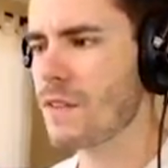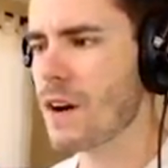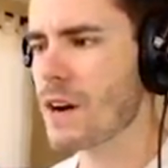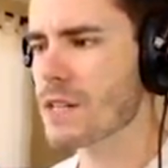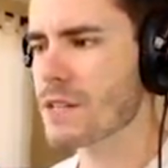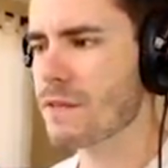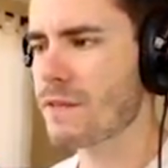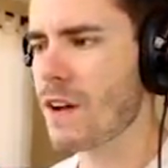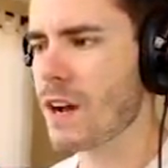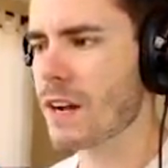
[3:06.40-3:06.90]
far
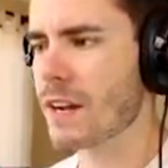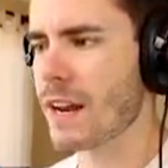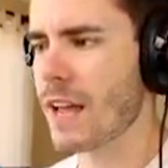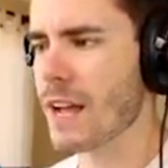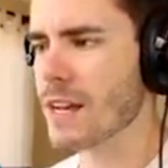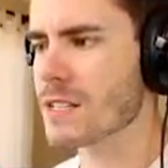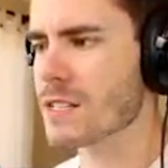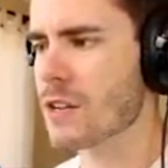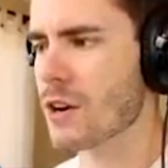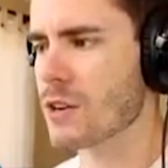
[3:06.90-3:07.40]
as a fucking
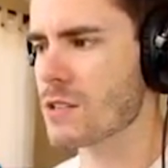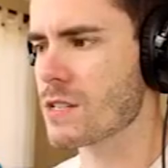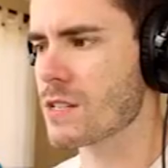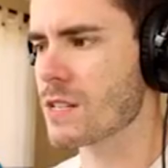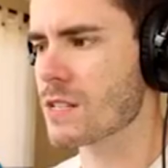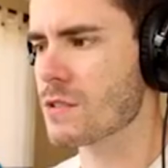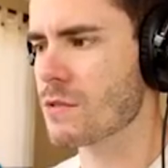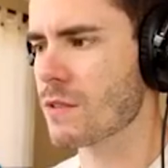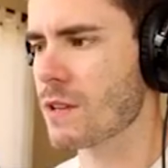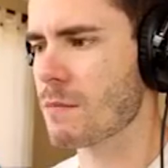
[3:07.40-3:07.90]
house goes, it
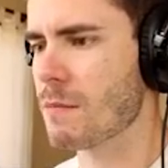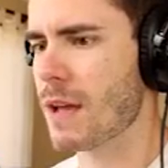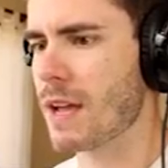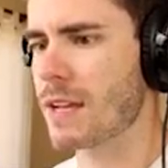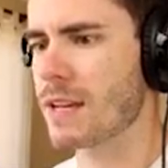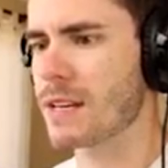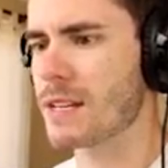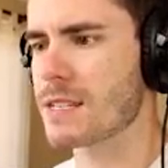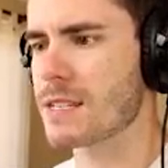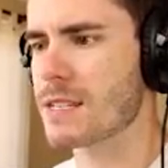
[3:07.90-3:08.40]
doesn't really
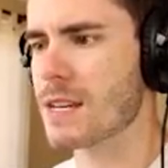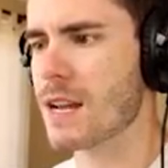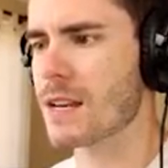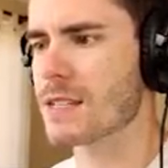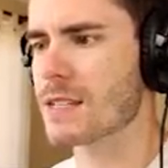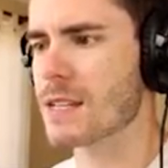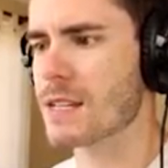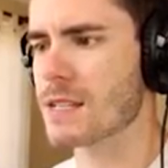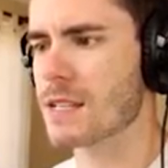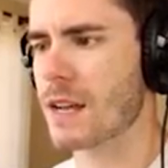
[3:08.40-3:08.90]
make any
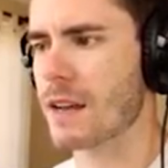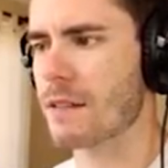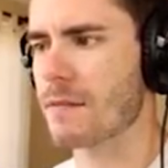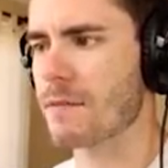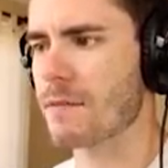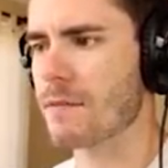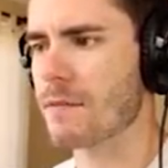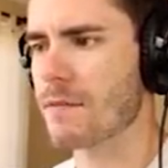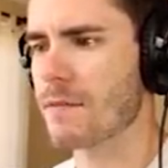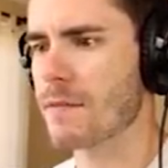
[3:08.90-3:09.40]
sense, does it?
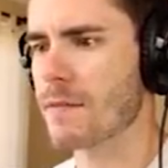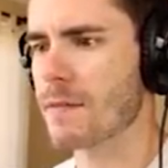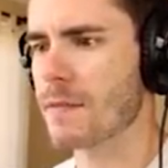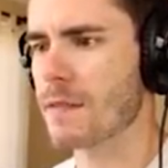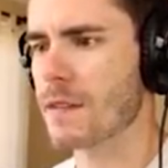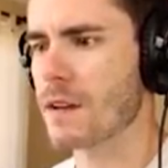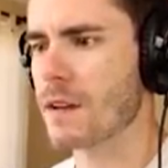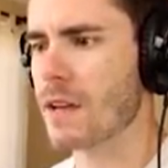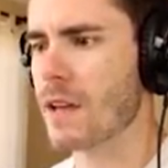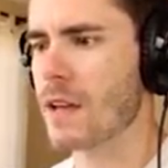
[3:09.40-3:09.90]

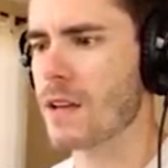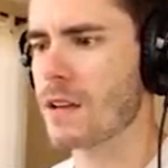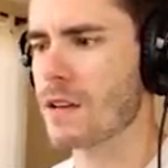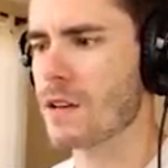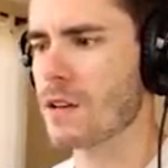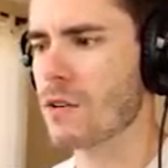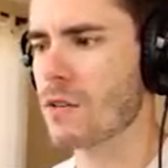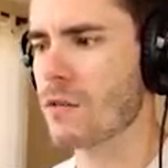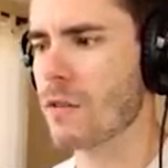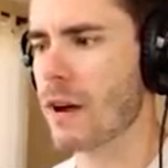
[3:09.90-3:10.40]
Okay,
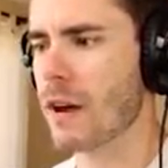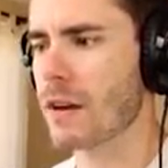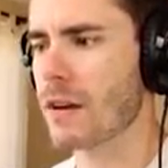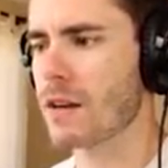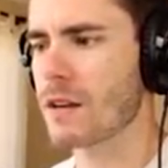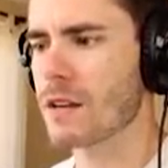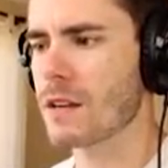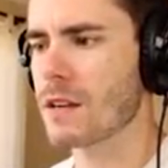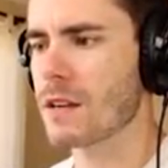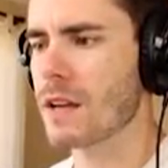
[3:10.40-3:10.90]
alright.
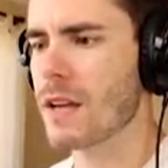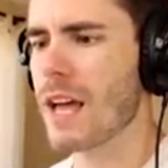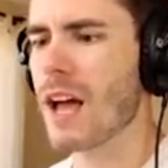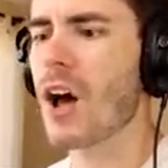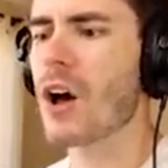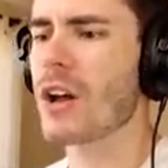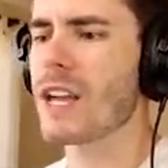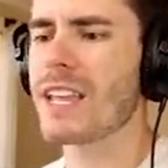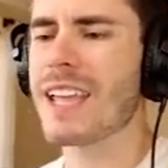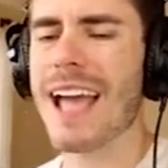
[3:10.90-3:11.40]

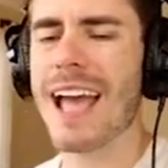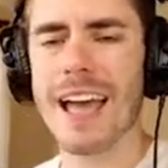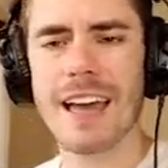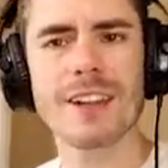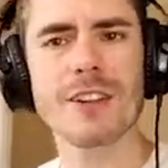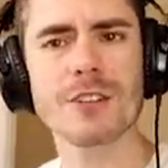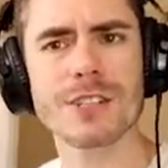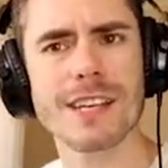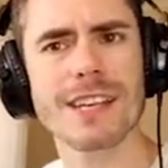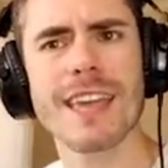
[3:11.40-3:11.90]
Oh, it
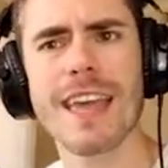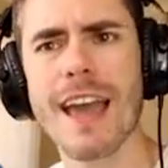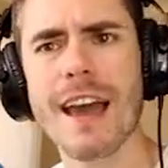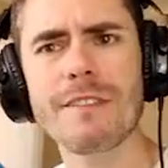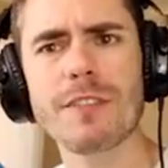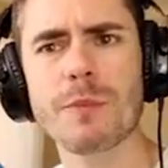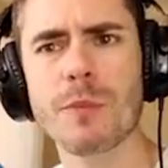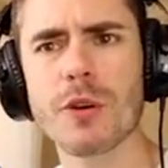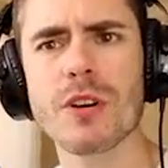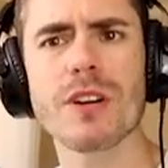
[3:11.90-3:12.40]
looks like you
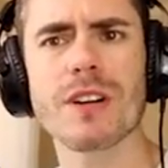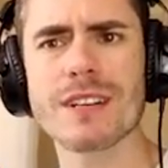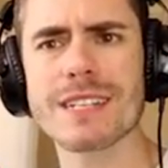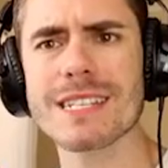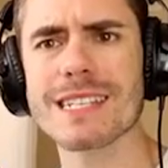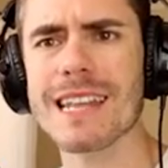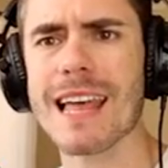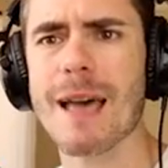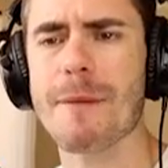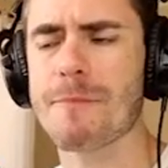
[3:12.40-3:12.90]
have to put it on a
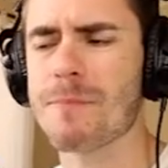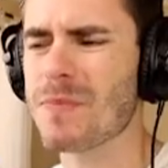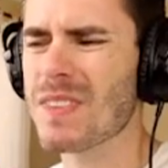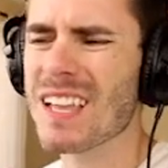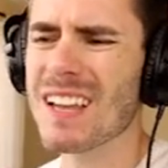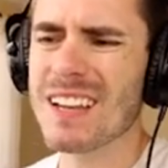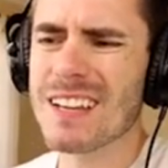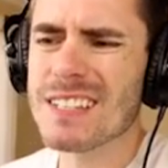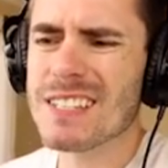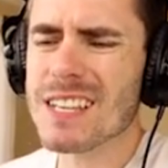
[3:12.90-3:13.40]
slab.
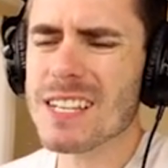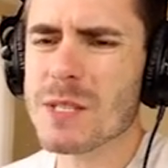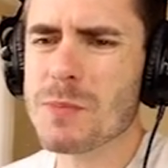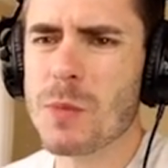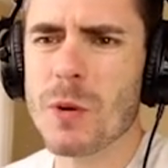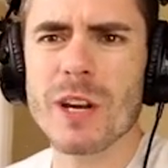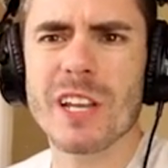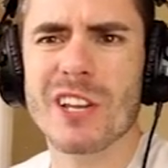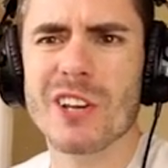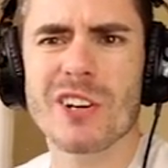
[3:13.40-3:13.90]
So that's
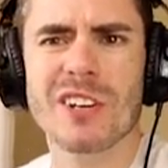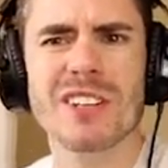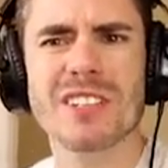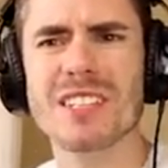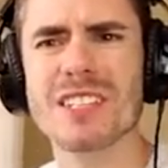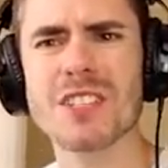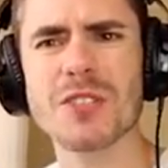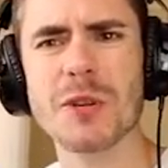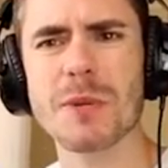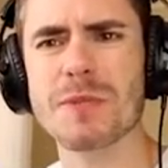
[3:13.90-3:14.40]
pretty good
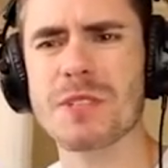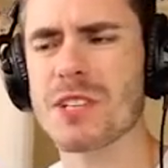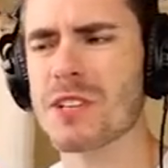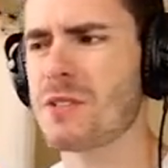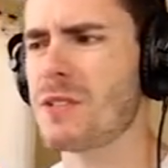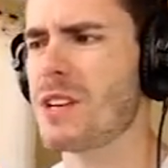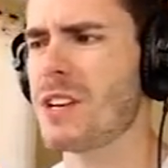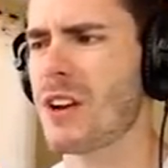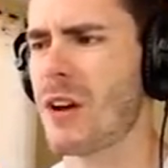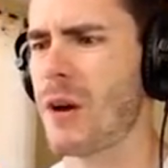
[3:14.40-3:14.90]
because it stops
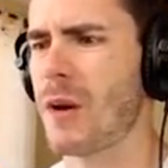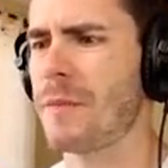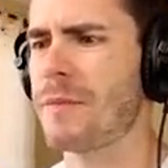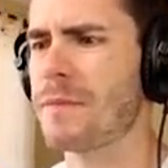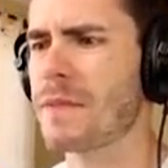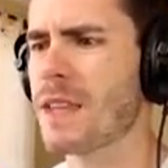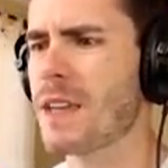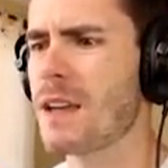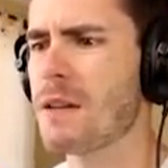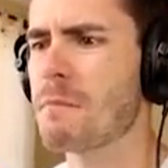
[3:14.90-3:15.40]
you, you know,
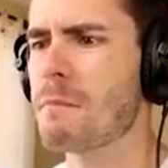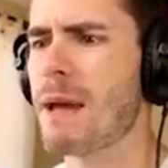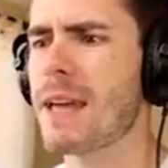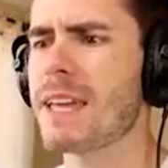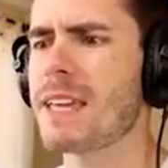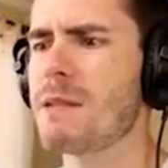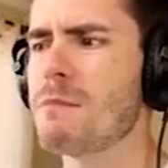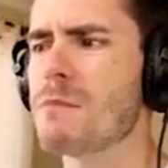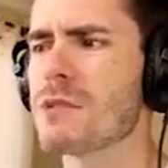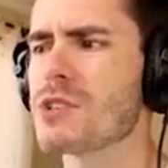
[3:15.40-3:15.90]

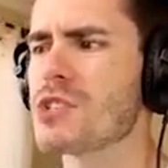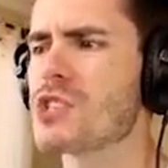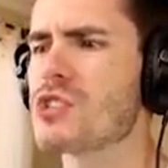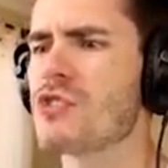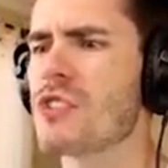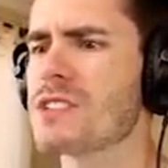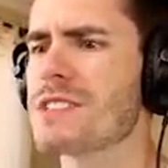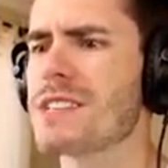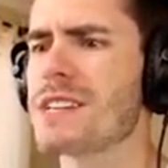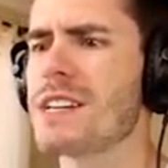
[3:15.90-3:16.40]
making
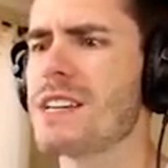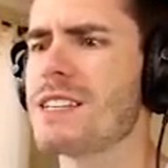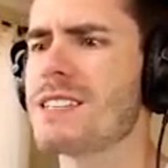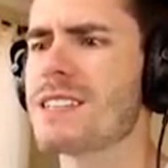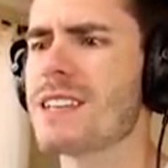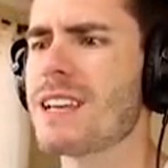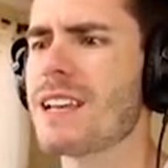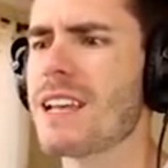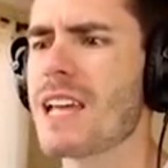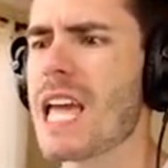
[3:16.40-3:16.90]

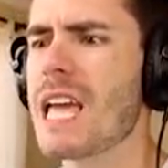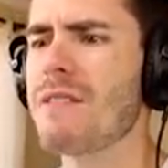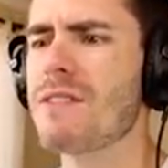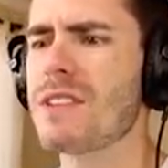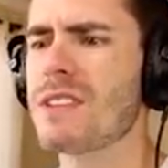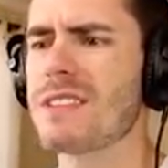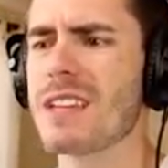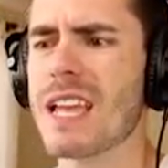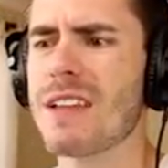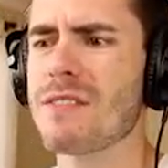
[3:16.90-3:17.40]
monstrosities.
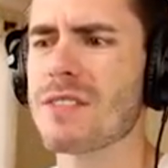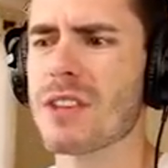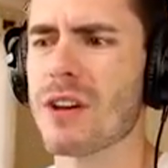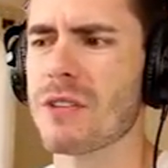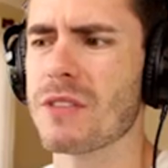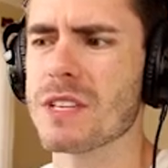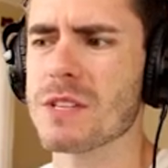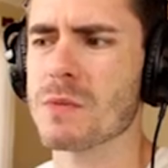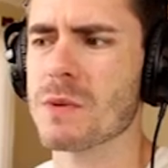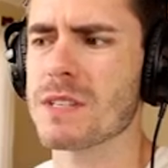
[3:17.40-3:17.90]
Even even
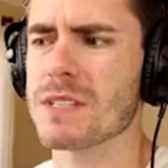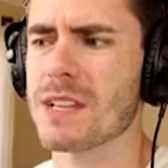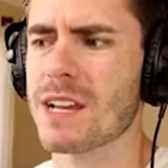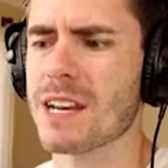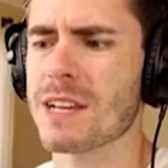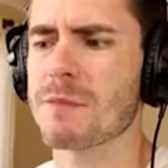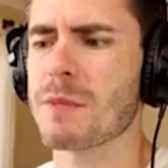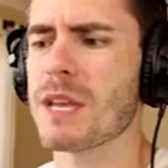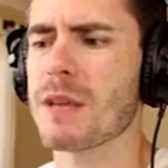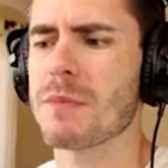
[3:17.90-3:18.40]
though this one's
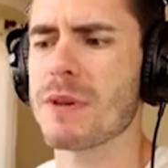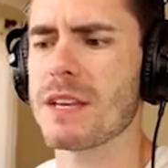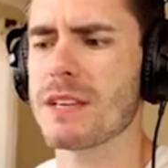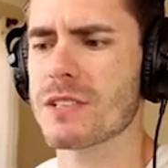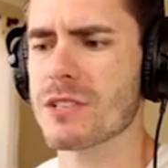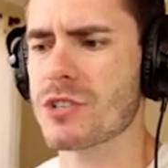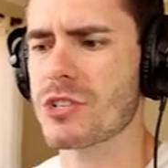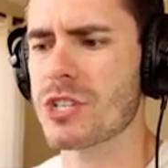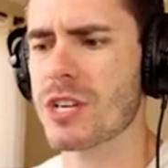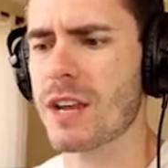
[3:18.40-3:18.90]
going to be a
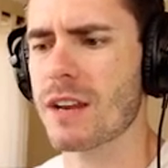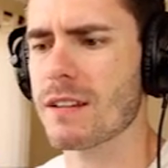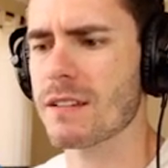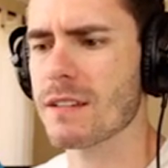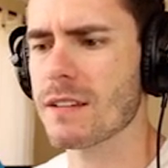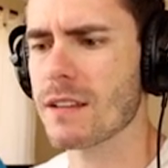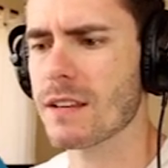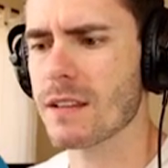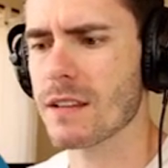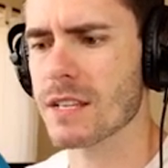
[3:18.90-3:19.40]
piece of shit.
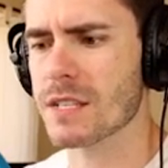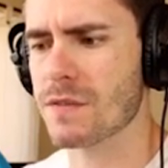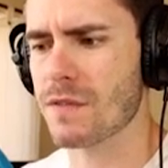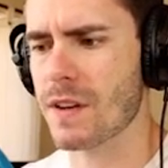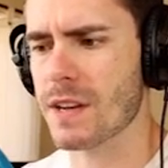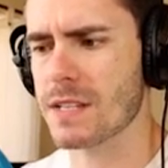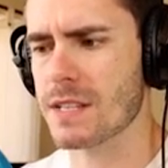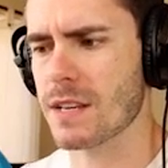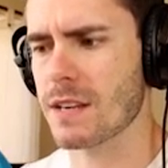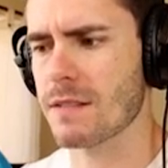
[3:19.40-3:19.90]
Let's
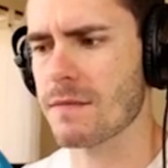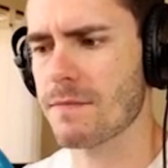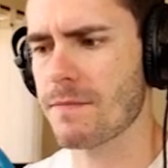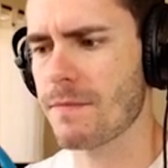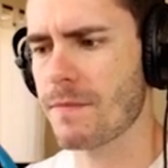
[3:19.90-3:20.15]
face it.